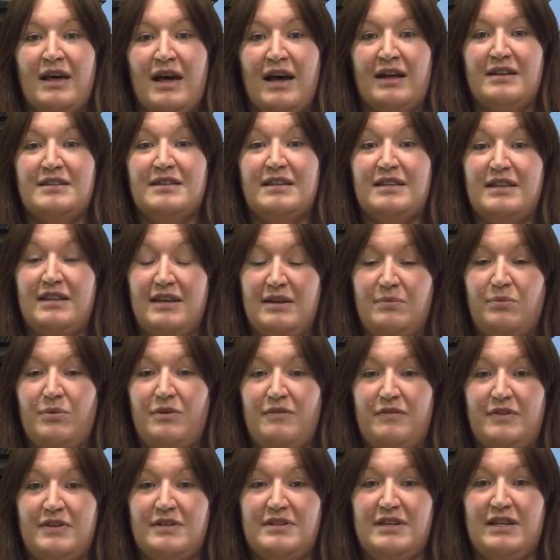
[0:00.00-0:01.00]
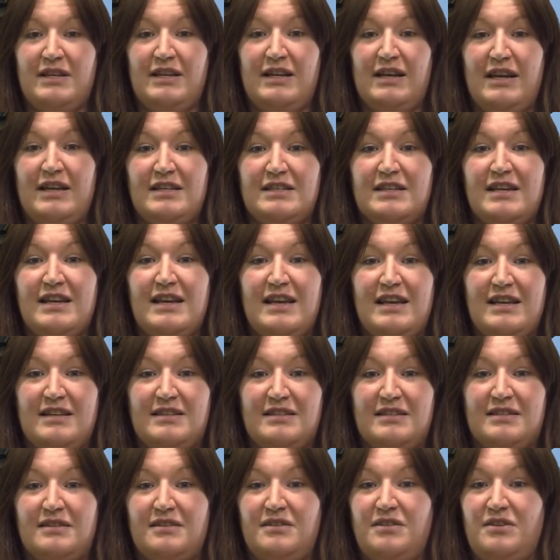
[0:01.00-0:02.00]
And so with the senior leader,
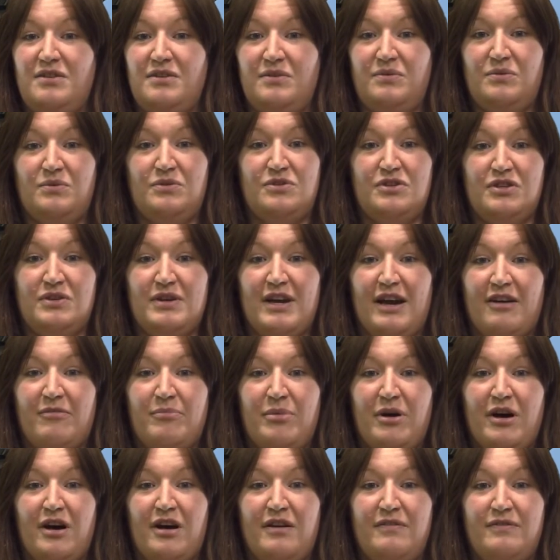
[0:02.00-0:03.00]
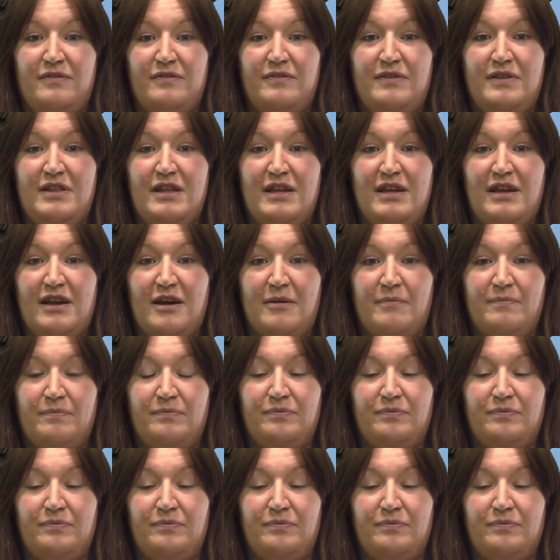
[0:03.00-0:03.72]
you do have part of the